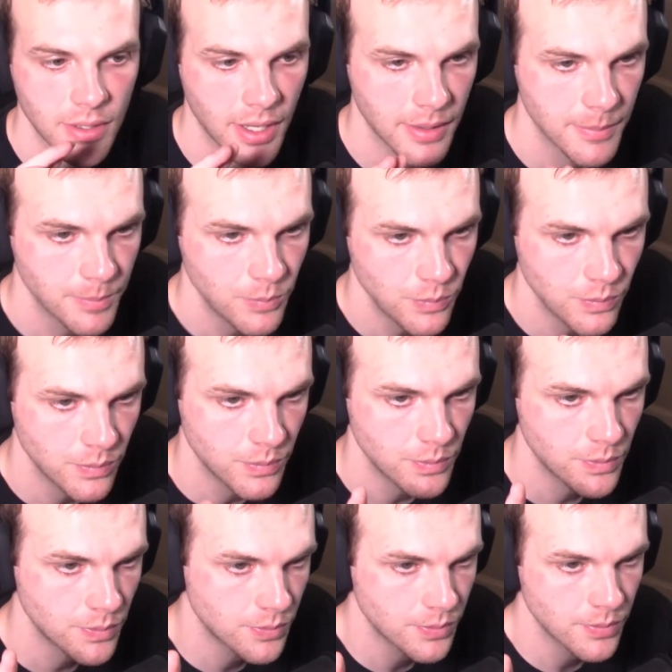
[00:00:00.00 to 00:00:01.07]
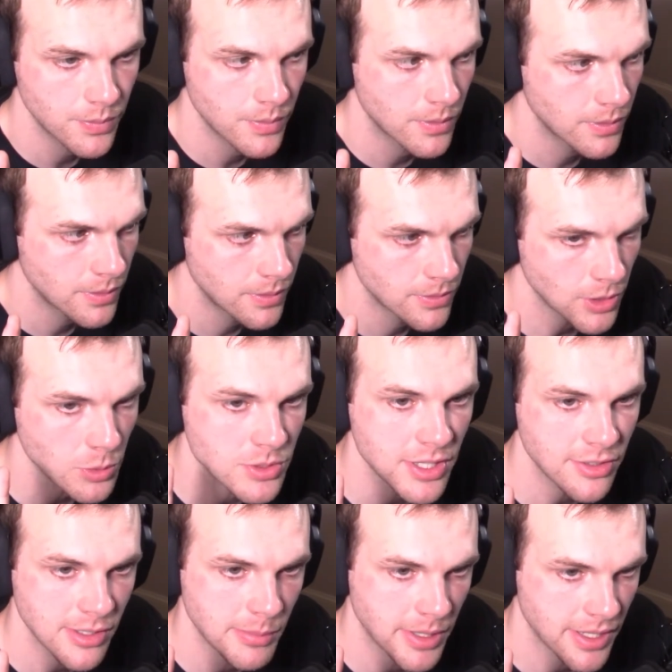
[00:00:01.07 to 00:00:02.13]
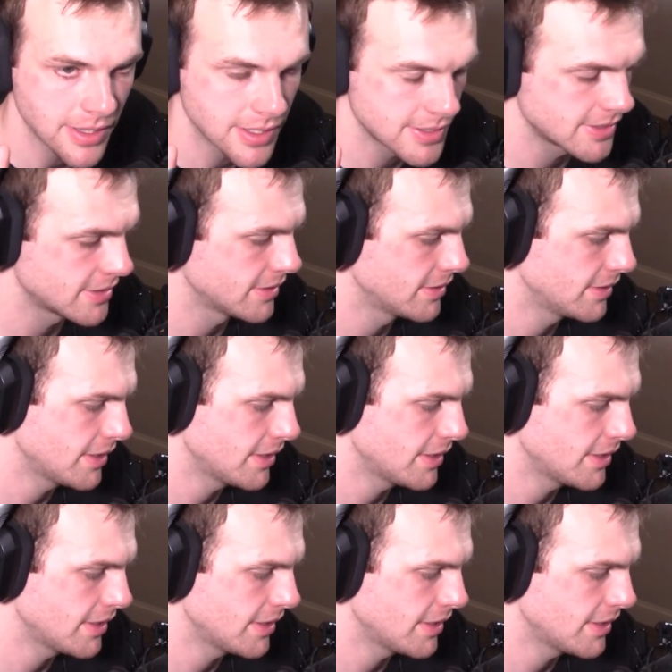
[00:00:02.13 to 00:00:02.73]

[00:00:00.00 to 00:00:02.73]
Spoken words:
Okay. Don't tell anybody this.